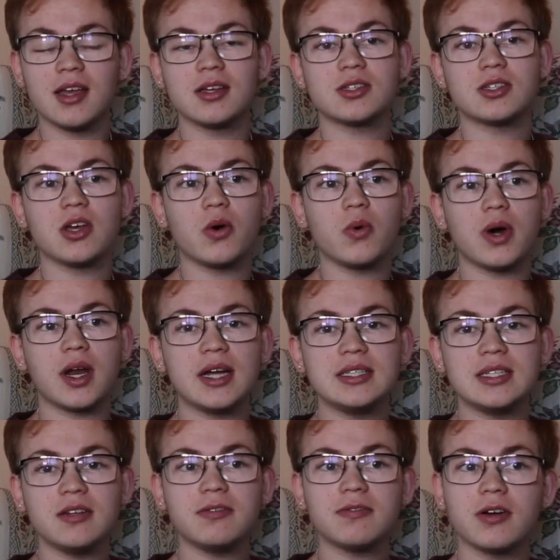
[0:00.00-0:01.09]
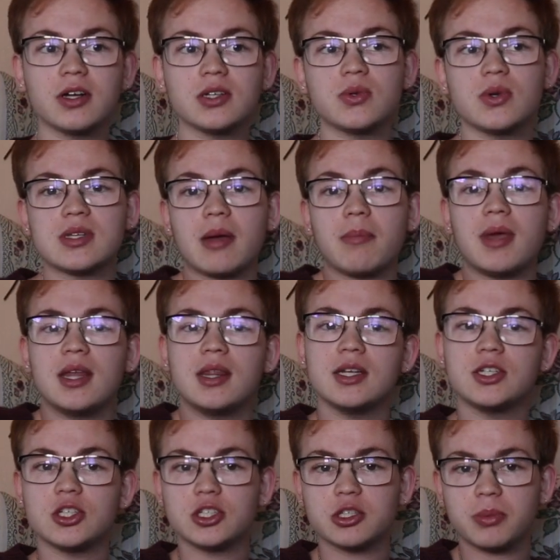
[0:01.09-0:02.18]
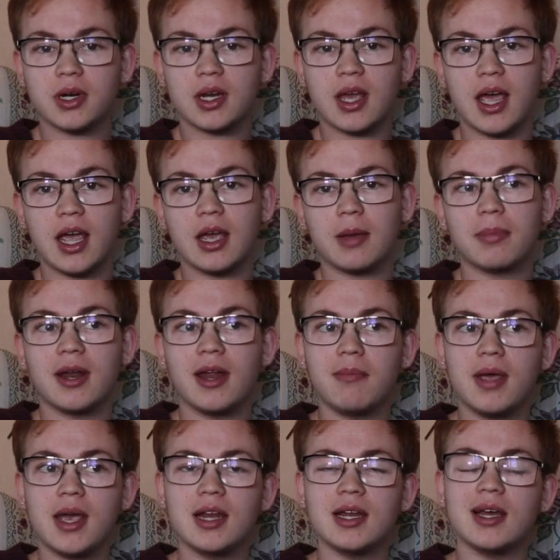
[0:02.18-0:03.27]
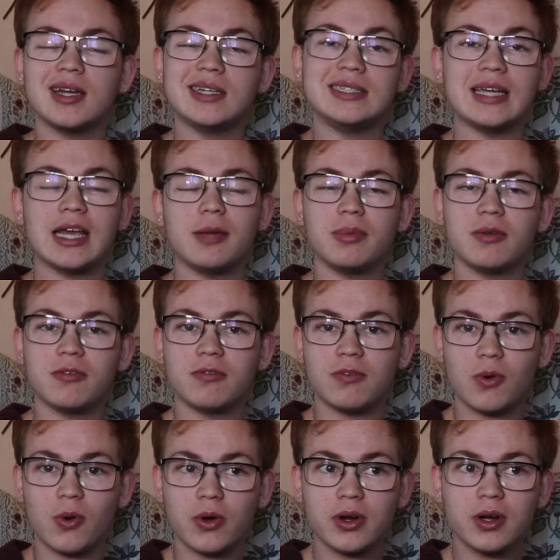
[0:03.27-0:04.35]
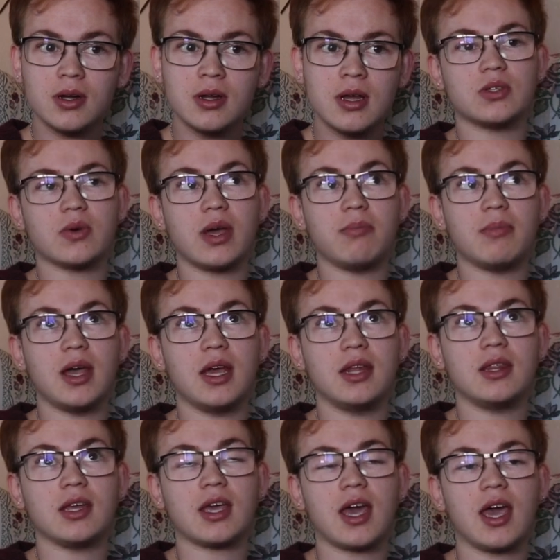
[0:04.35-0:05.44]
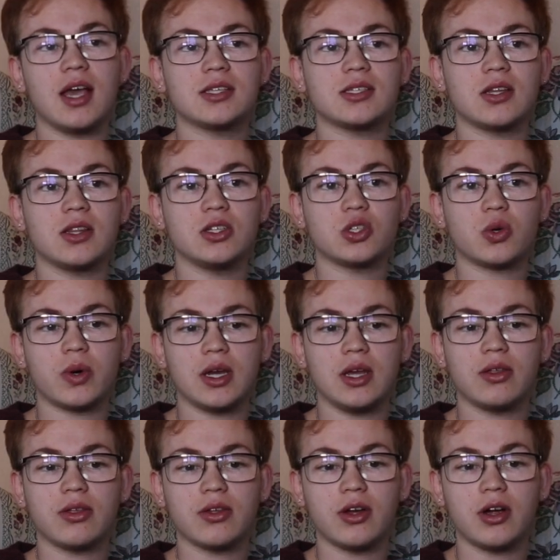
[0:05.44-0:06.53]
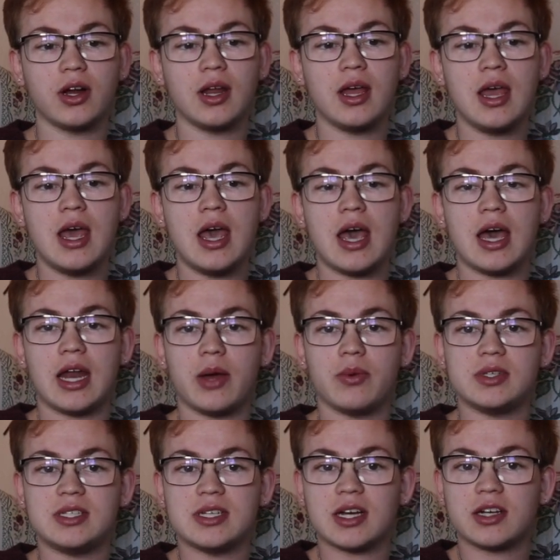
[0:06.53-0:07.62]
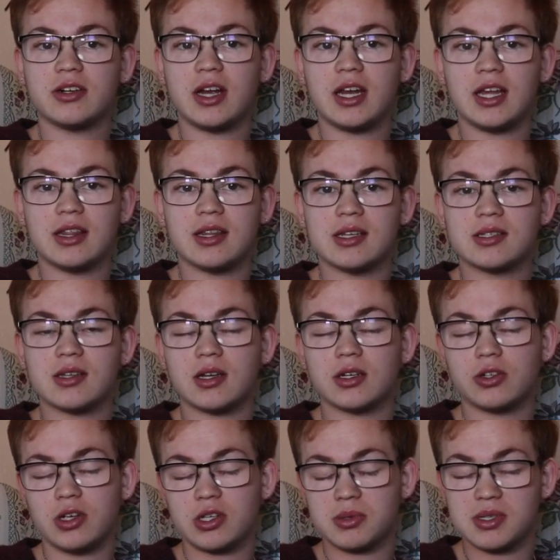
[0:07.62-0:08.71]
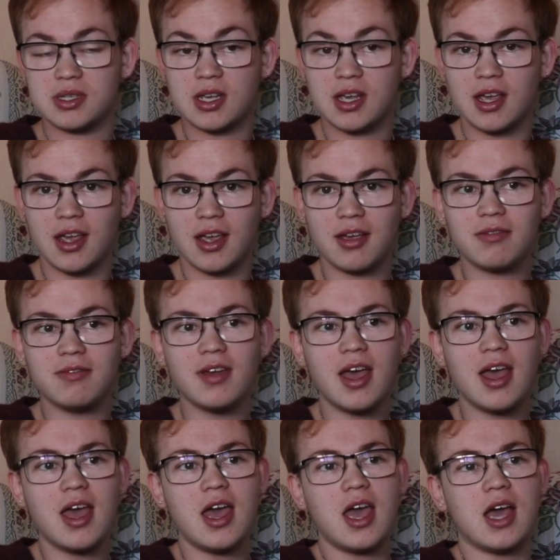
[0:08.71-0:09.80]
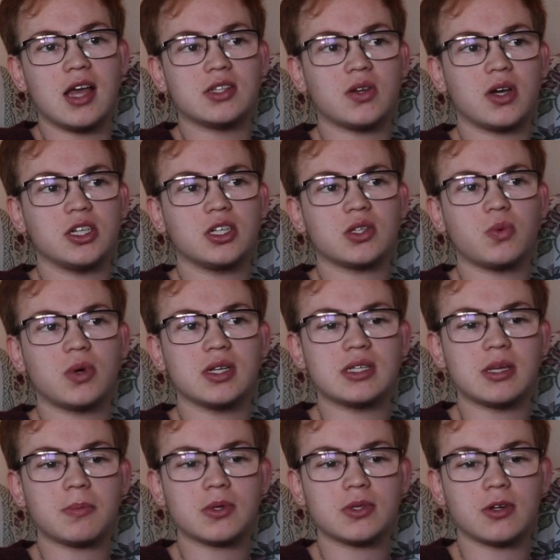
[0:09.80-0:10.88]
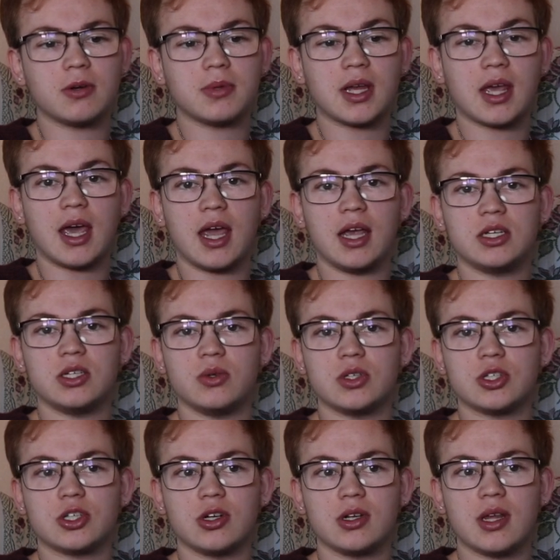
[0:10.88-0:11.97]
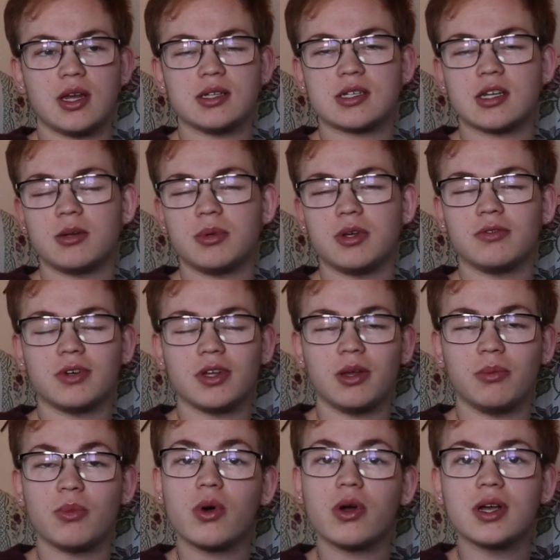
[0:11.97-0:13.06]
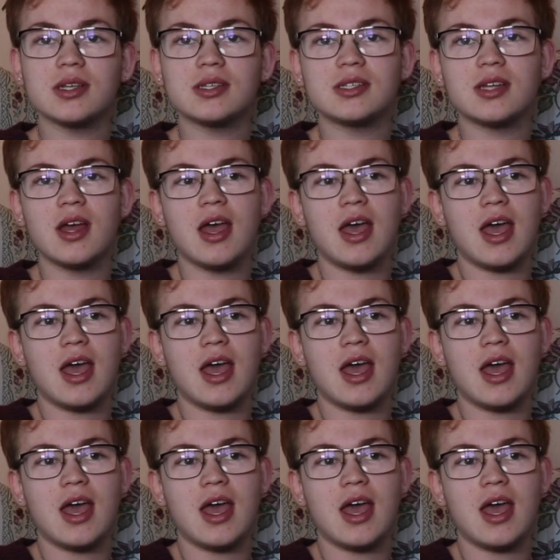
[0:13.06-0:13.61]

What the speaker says: So what I did first was I made the gingerbread cake, but I made it a day before. So I made the cakes on the 23rd, and I was decorating this on Christmas Eve. And so I just want a simple syrup of the cake to ensure that it's going to be really moist